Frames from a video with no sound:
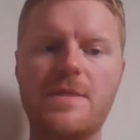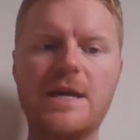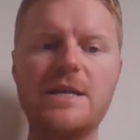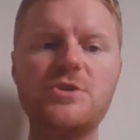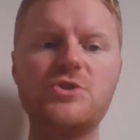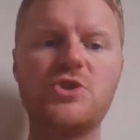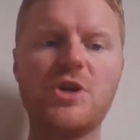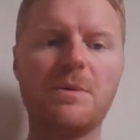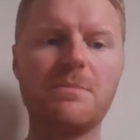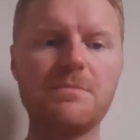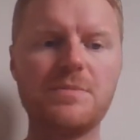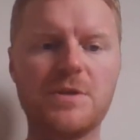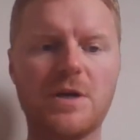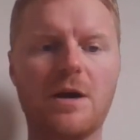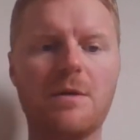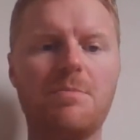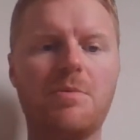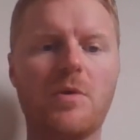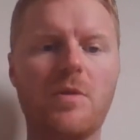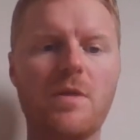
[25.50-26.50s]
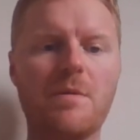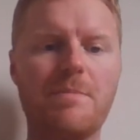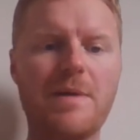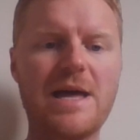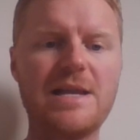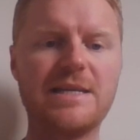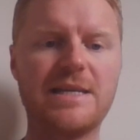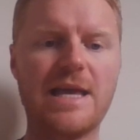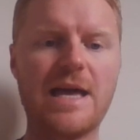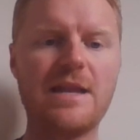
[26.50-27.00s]
Then jumped up on the
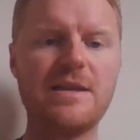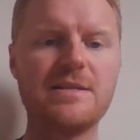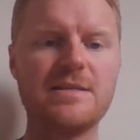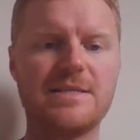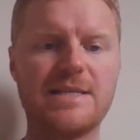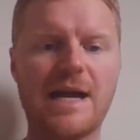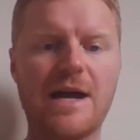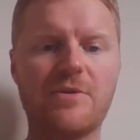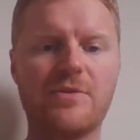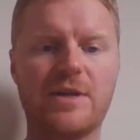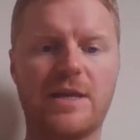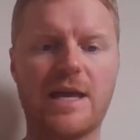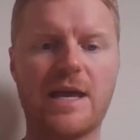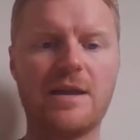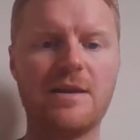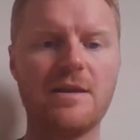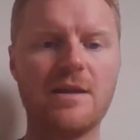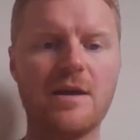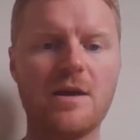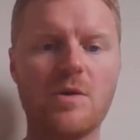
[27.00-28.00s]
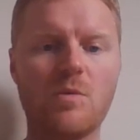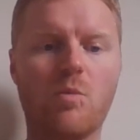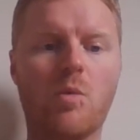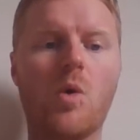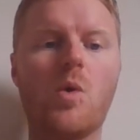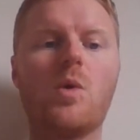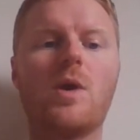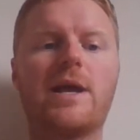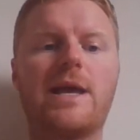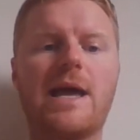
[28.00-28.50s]
bed again and down again,
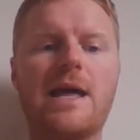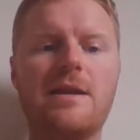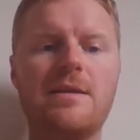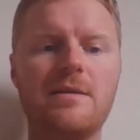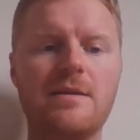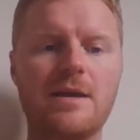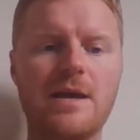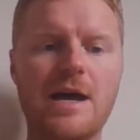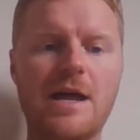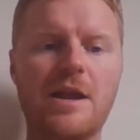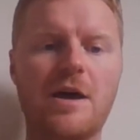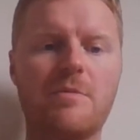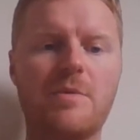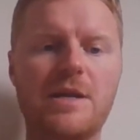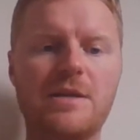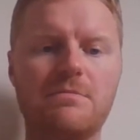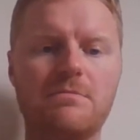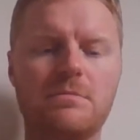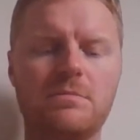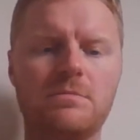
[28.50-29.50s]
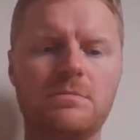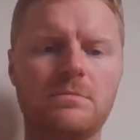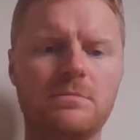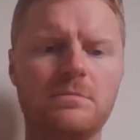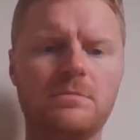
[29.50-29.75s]
wall again, and I went,